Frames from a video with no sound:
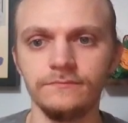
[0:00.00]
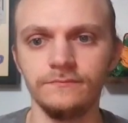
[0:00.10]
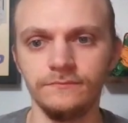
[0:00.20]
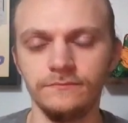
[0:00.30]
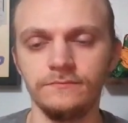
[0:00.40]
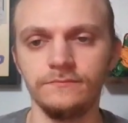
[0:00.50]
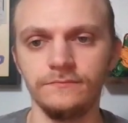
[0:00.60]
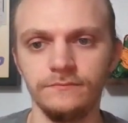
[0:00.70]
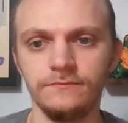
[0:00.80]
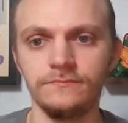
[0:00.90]

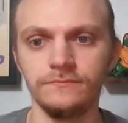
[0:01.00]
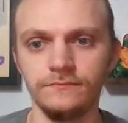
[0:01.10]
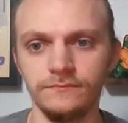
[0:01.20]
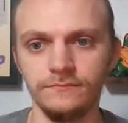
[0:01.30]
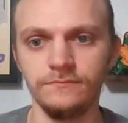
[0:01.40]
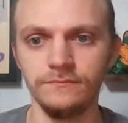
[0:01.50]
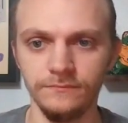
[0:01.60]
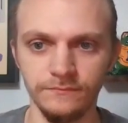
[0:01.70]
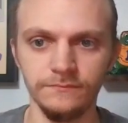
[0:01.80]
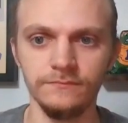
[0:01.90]

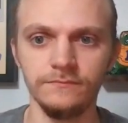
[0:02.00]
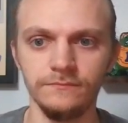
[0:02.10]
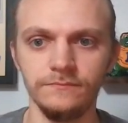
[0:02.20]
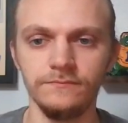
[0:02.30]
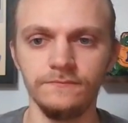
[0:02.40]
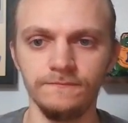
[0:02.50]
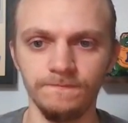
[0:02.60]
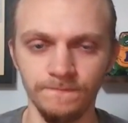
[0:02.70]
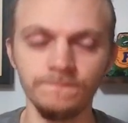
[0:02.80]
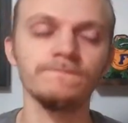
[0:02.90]

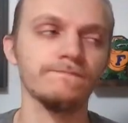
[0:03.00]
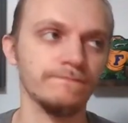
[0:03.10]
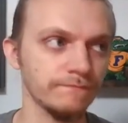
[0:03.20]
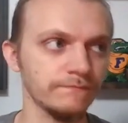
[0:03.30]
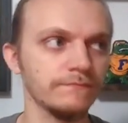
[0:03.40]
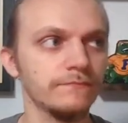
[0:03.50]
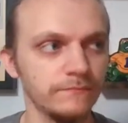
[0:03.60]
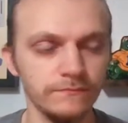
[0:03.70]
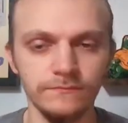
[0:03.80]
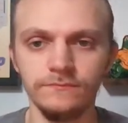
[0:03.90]

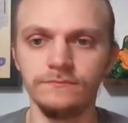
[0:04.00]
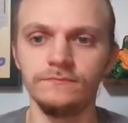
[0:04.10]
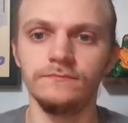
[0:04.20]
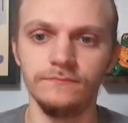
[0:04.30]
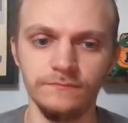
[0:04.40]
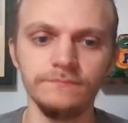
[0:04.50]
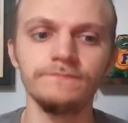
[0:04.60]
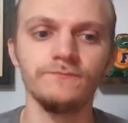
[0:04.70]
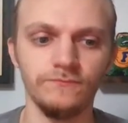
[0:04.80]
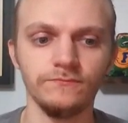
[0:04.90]

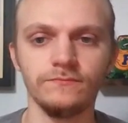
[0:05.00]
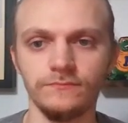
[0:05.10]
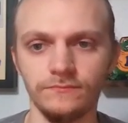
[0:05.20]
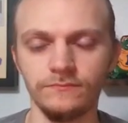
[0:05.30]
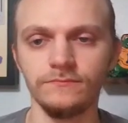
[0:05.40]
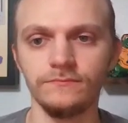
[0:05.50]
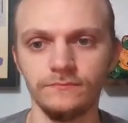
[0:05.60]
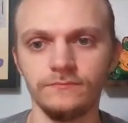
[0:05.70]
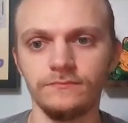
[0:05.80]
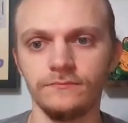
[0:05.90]

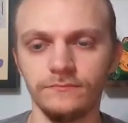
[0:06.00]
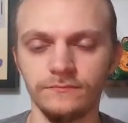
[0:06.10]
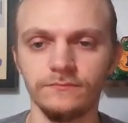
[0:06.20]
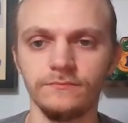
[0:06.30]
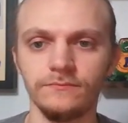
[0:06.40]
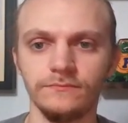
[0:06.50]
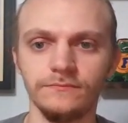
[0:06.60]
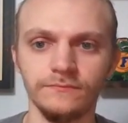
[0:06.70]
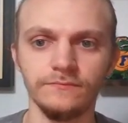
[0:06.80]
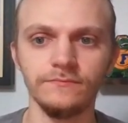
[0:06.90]

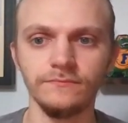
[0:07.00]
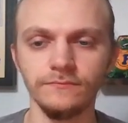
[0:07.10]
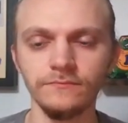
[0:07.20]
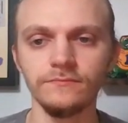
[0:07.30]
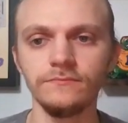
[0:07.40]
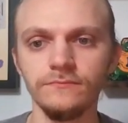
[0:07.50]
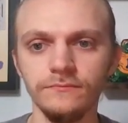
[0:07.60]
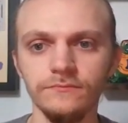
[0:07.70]
(not speaking)